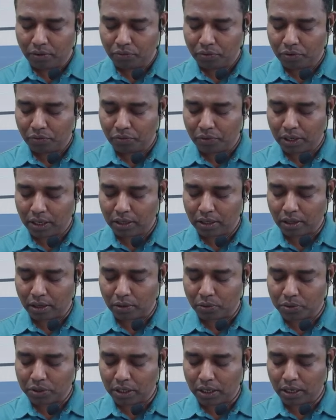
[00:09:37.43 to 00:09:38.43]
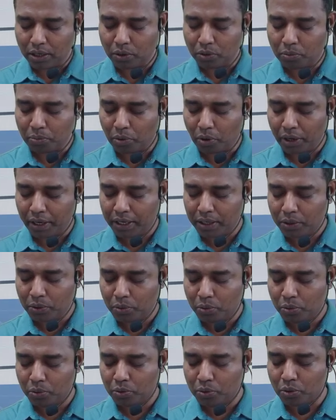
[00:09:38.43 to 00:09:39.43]
15,000 into
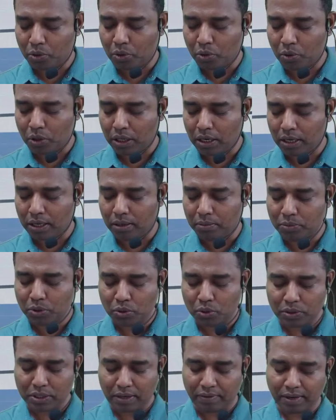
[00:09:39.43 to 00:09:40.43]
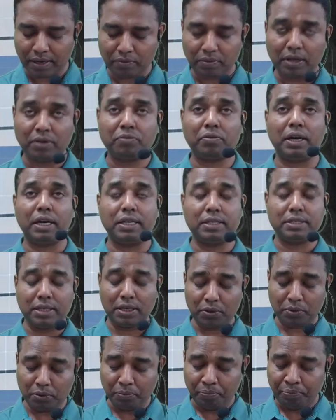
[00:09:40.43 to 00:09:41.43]
0.2, the total comes to
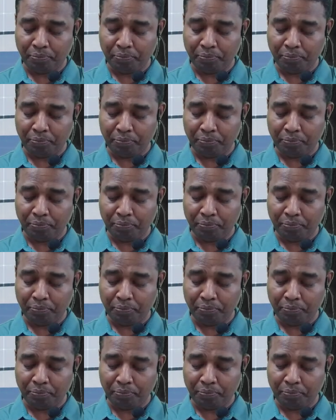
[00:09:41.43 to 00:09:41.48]
7150.